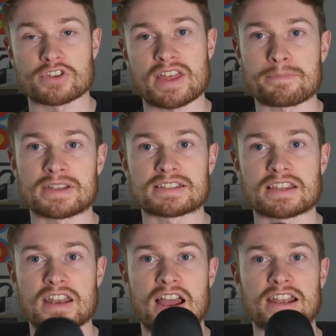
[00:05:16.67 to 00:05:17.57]
So that
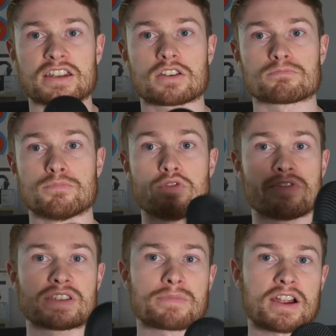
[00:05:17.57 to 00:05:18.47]
means that I can
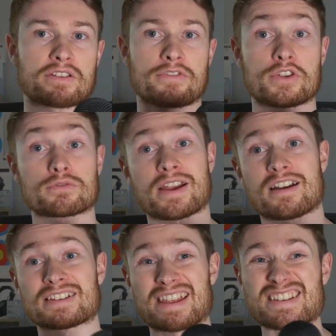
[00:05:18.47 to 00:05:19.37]
move this microphone
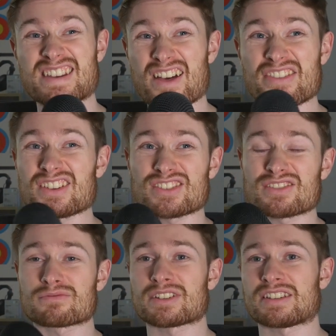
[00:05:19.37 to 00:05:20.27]
around and nothing
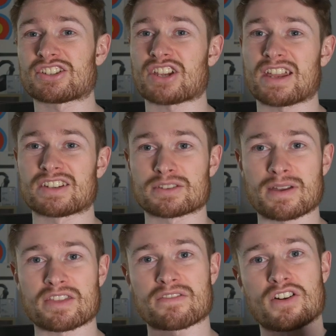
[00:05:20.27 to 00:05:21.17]
should really change
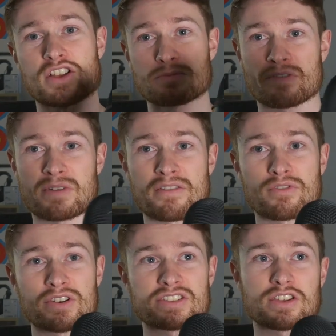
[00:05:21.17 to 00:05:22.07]
about the volume of my
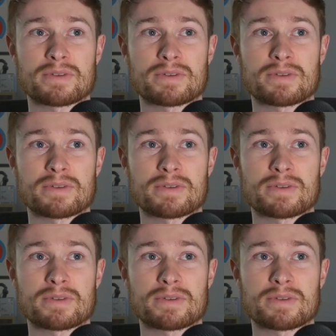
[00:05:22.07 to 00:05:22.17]
voice,